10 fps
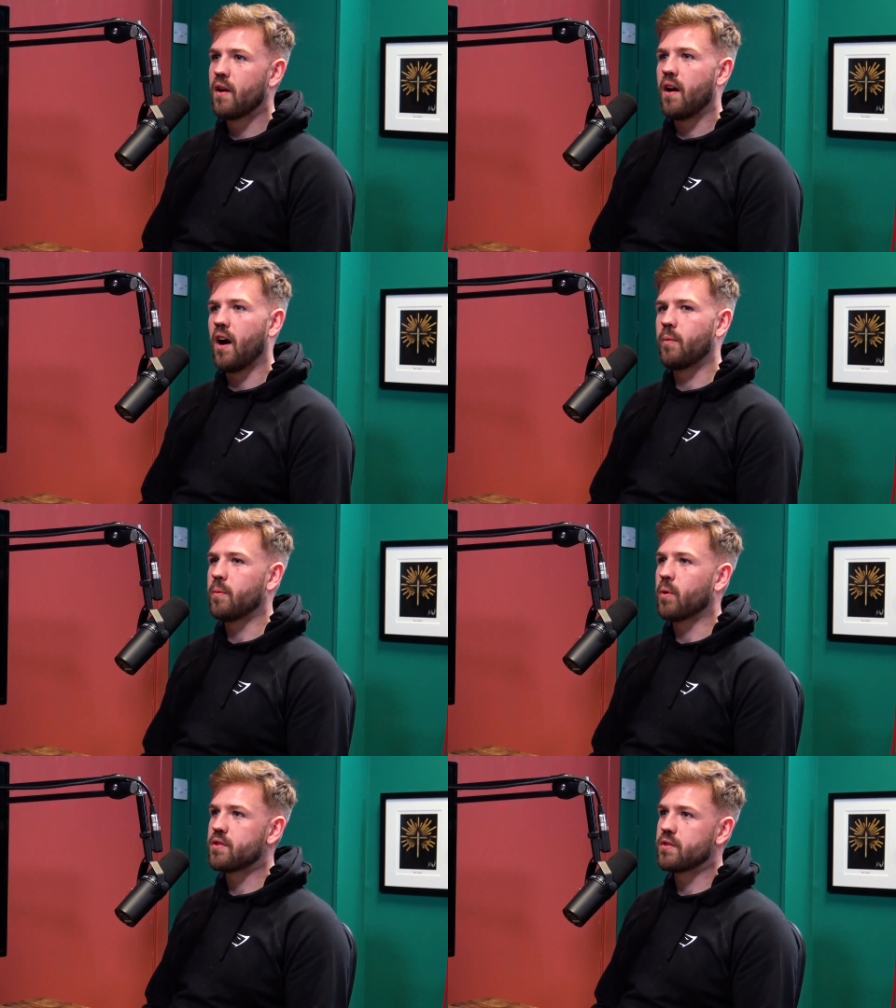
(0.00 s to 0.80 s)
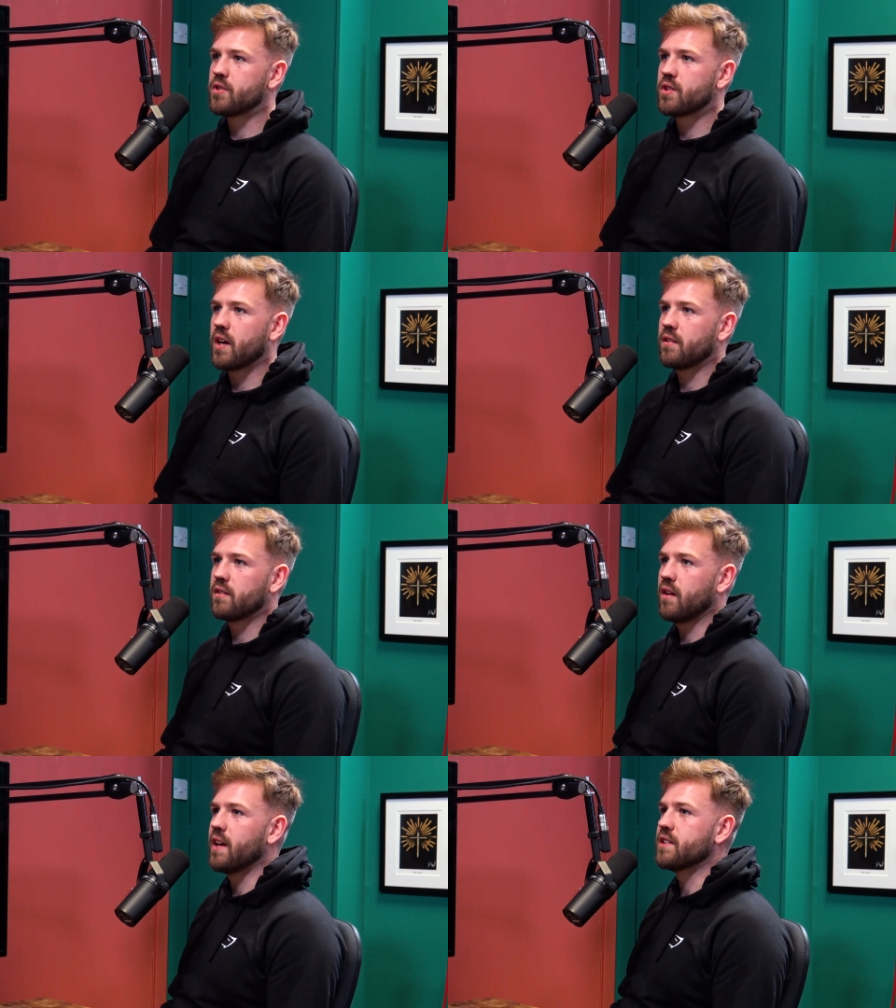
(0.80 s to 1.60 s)
how many birds have you shagged?
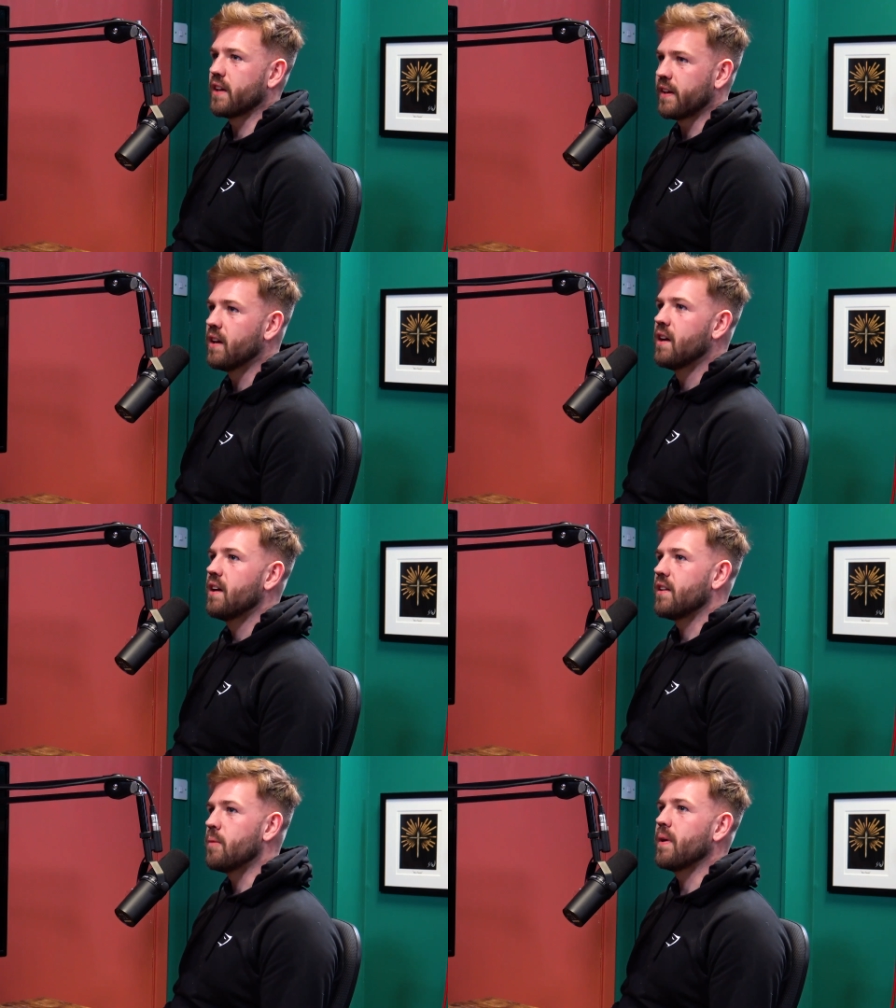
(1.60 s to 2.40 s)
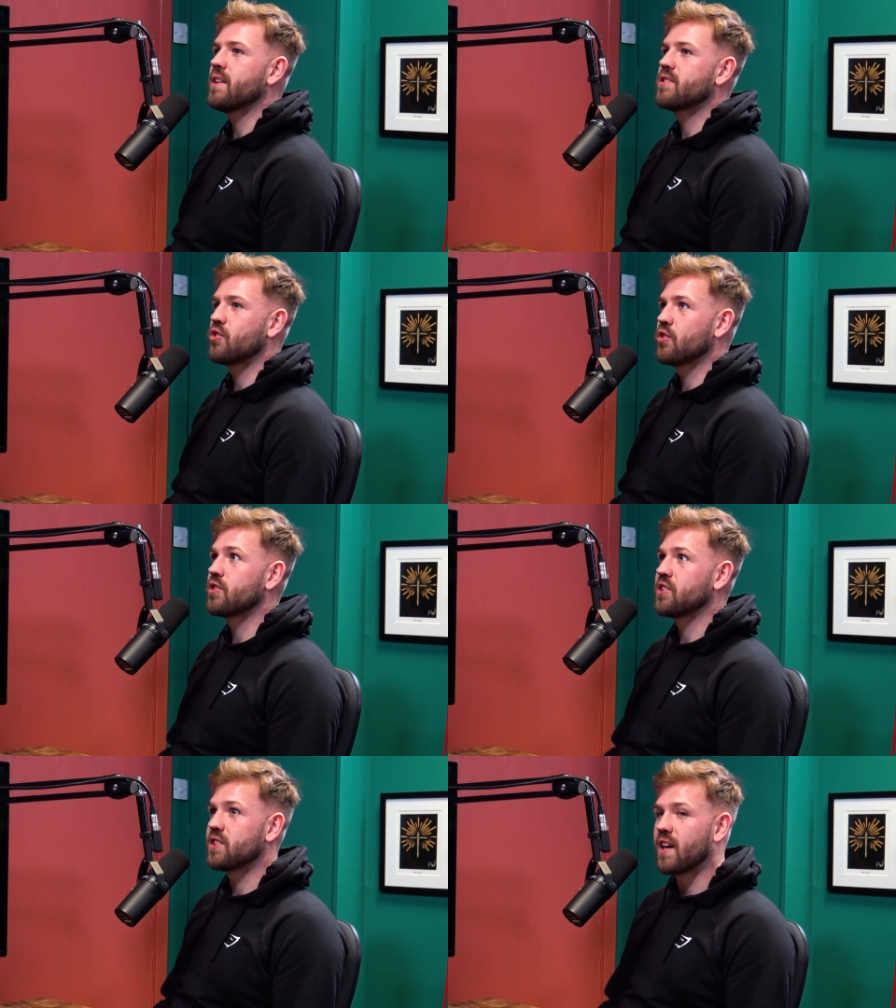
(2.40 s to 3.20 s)
Yeah, and it's like yeah. they base your
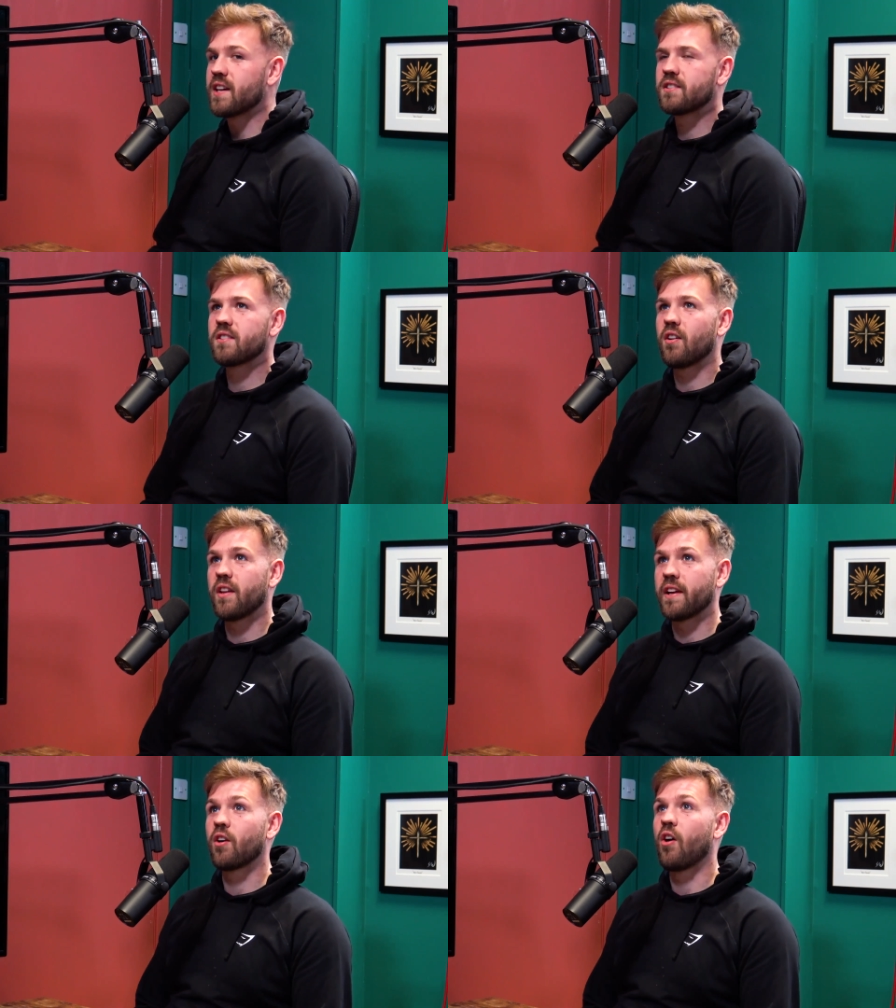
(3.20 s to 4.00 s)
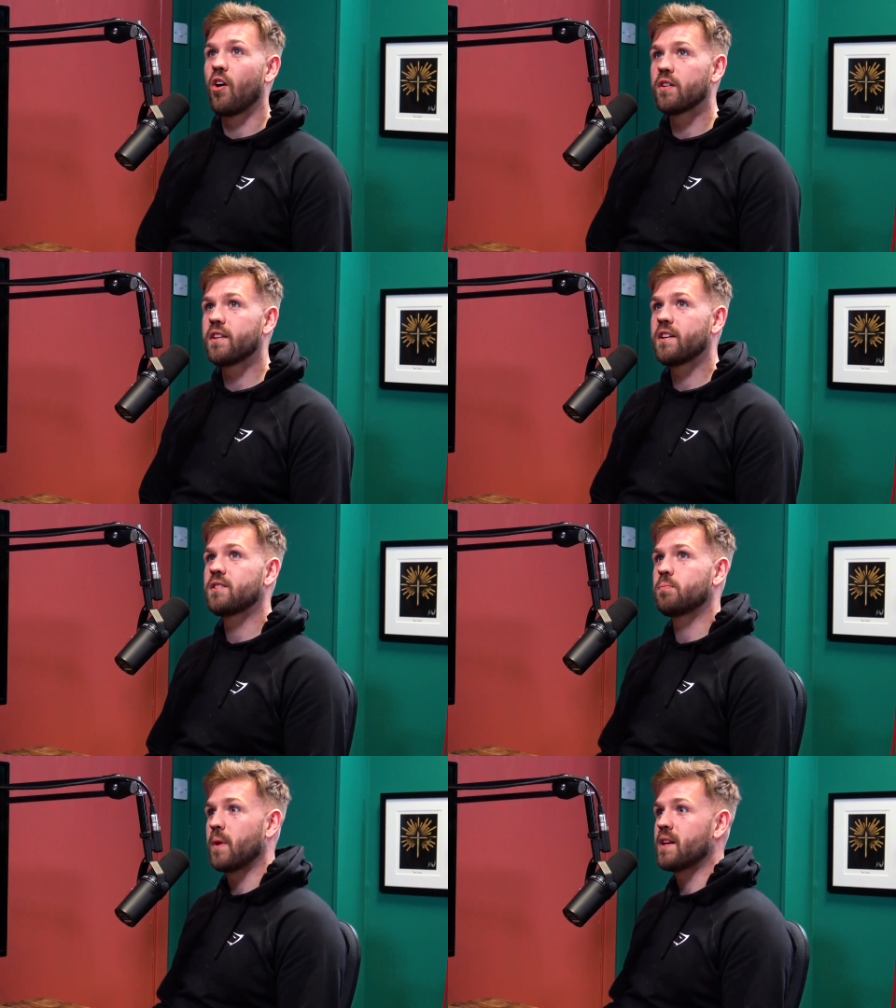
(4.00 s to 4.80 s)
success, like your holiday
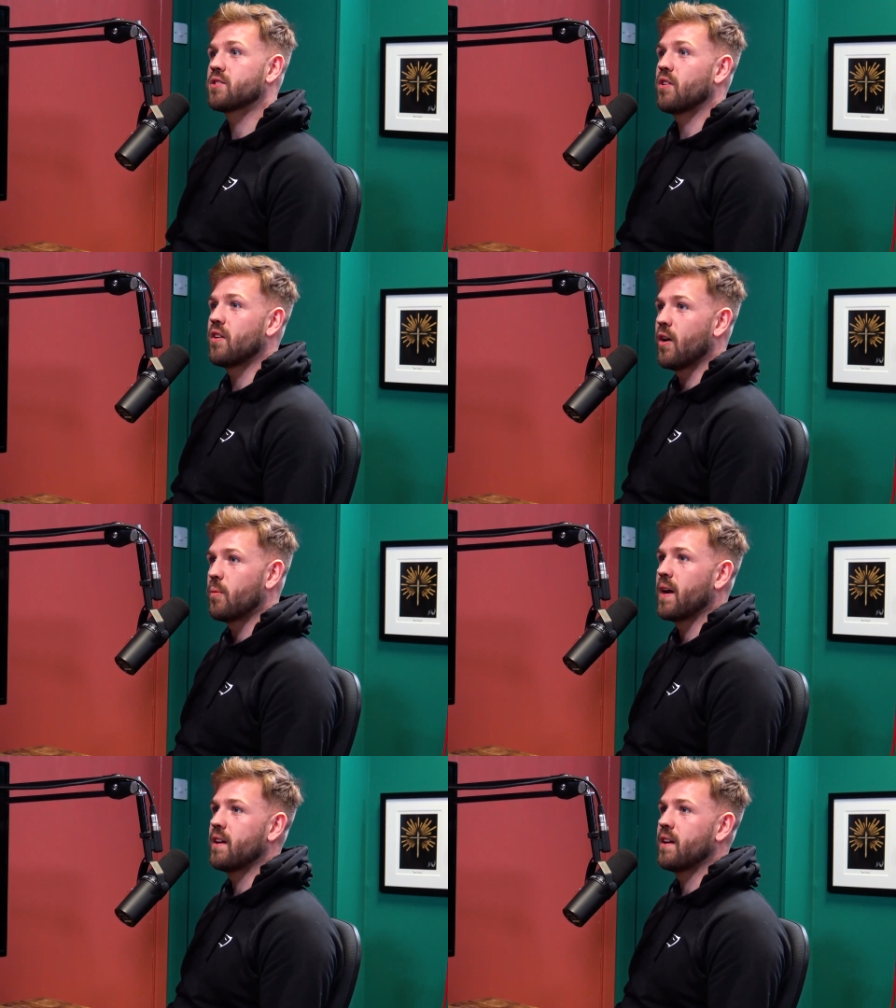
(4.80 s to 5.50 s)
is based on how many.